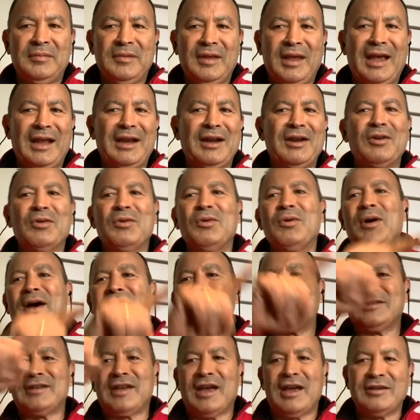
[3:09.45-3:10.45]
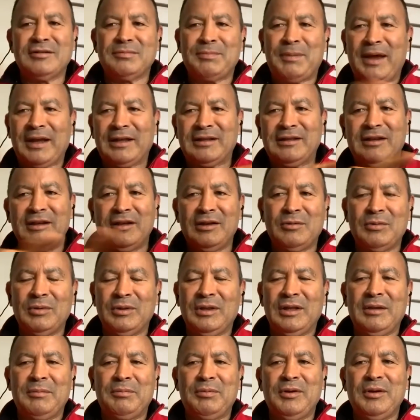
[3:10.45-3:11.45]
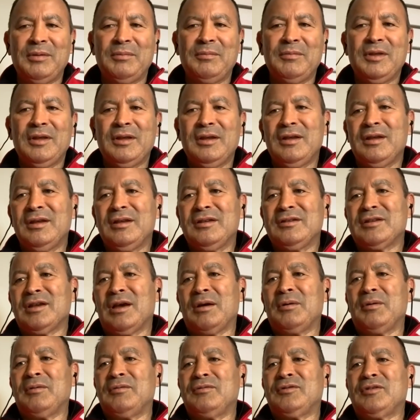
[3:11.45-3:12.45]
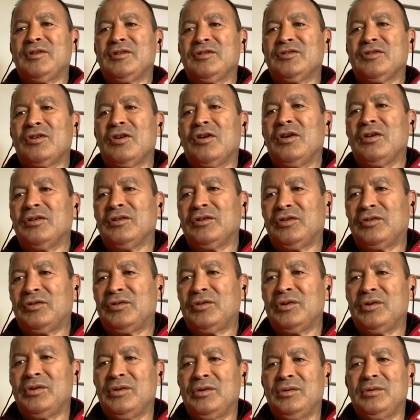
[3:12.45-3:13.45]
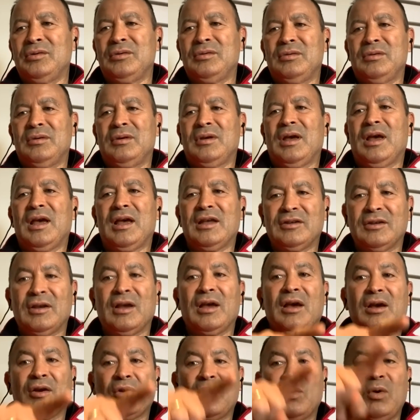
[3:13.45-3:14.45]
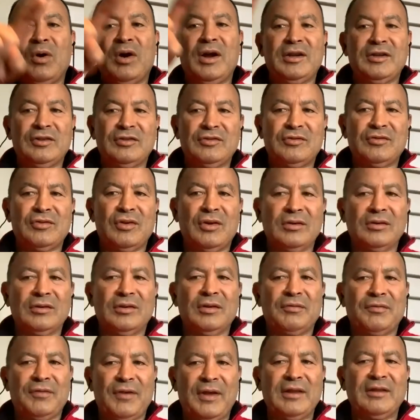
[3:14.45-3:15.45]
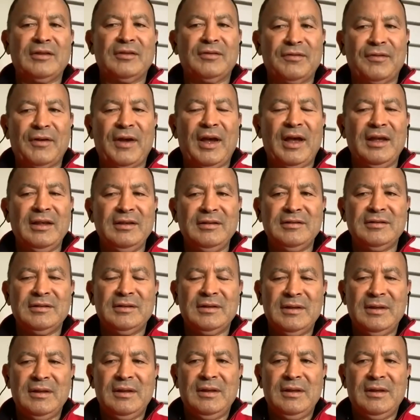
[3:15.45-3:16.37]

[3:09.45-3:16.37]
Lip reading: And it always goes back to equilibrium. So we've just gone through quite a strong defence phase.